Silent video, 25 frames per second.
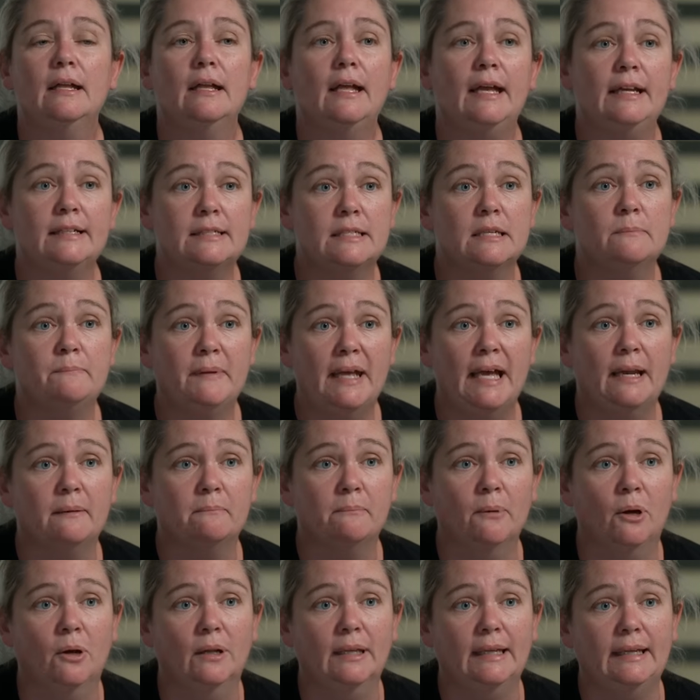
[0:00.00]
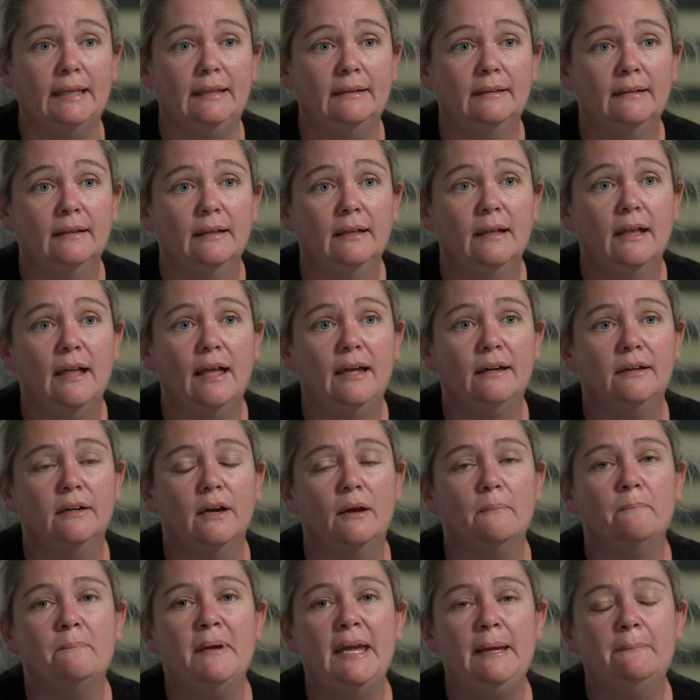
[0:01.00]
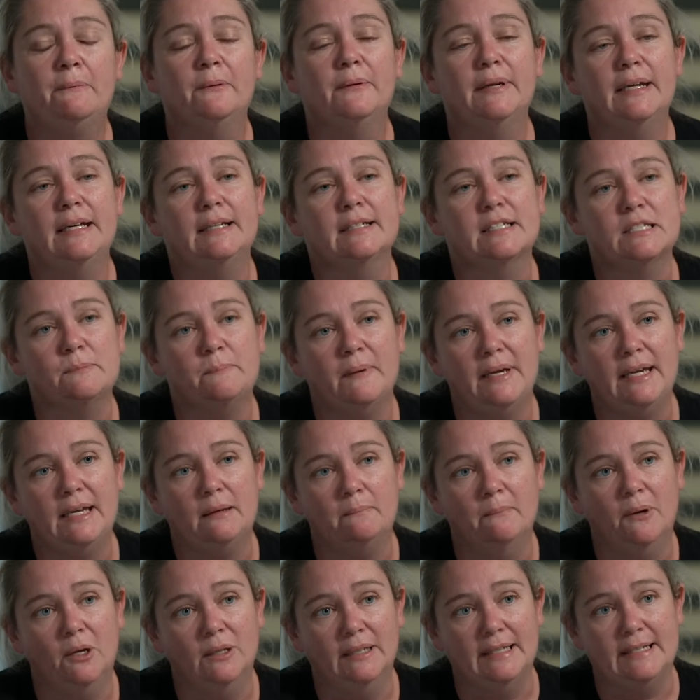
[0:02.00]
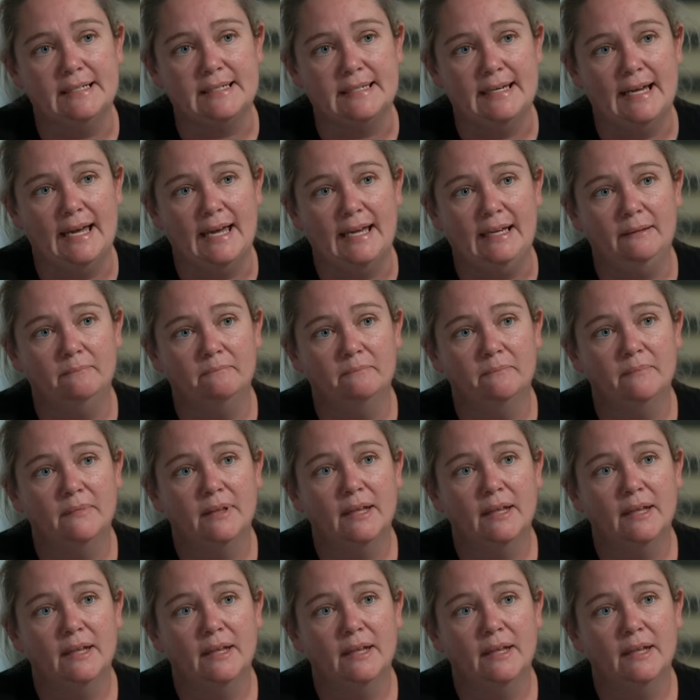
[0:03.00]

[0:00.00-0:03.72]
It's about Molly, and people need to speak Molly's name.